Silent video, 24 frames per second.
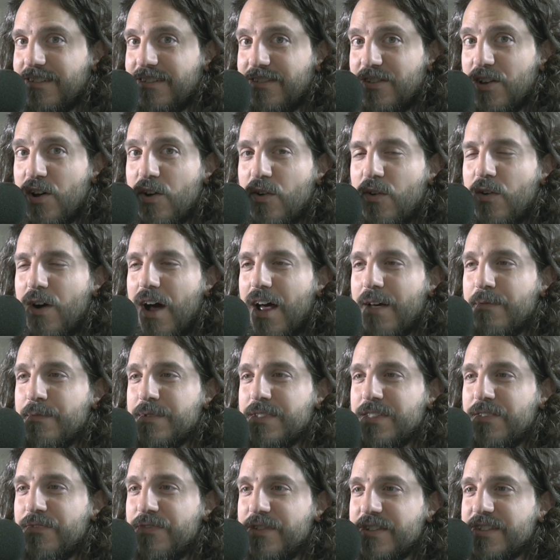no, I'm a
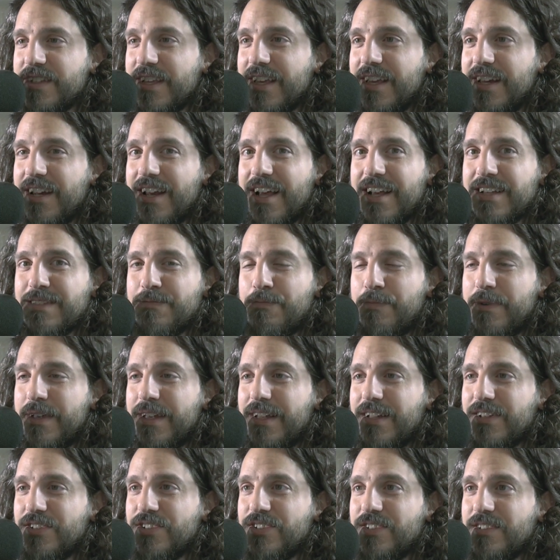sophisticated ass
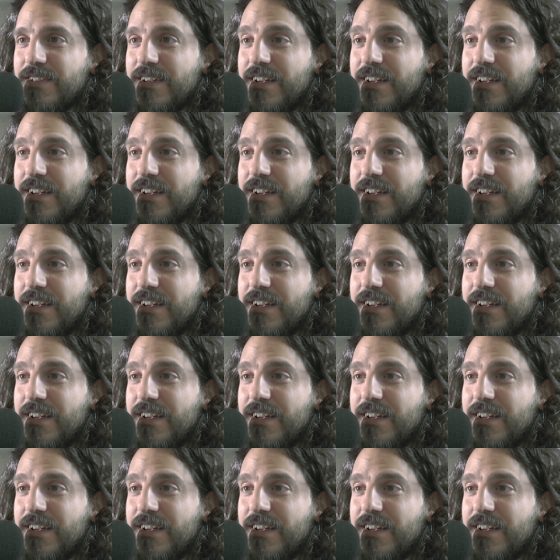bitch.